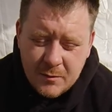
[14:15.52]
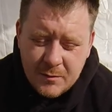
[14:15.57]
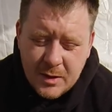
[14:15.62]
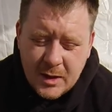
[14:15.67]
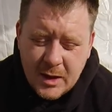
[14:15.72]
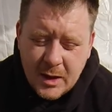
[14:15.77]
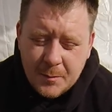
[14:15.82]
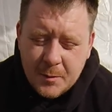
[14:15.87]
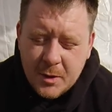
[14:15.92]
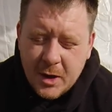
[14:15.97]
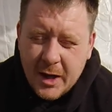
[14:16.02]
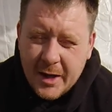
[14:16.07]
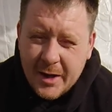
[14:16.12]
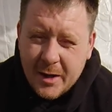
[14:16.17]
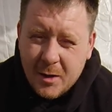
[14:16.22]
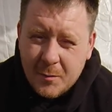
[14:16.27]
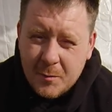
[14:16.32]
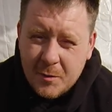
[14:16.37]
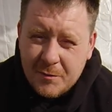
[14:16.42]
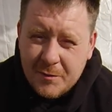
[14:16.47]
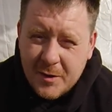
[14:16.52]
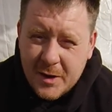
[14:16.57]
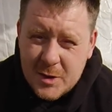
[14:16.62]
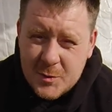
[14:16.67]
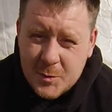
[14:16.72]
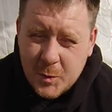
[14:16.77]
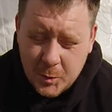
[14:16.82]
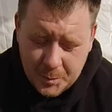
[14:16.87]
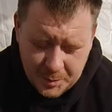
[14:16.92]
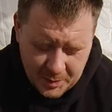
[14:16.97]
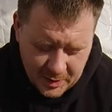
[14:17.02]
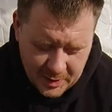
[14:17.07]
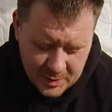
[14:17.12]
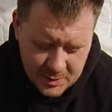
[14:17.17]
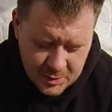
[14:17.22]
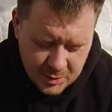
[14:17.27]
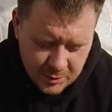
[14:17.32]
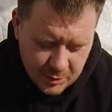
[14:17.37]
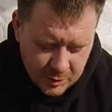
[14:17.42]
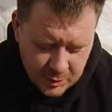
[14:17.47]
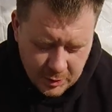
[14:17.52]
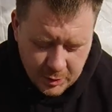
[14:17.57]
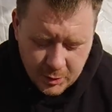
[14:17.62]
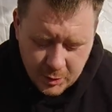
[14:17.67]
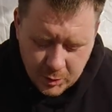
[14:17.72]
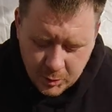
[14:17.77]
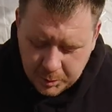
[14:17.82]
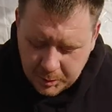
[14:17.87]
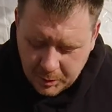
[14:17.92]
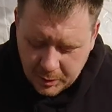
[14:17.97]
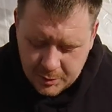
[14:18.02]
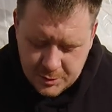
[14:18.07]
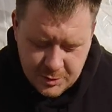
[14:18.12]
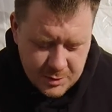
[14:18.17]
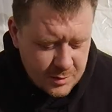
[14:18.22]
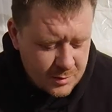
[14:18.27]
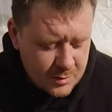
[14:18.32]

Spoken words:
you keep your eye out on my Facebook page or on Google+.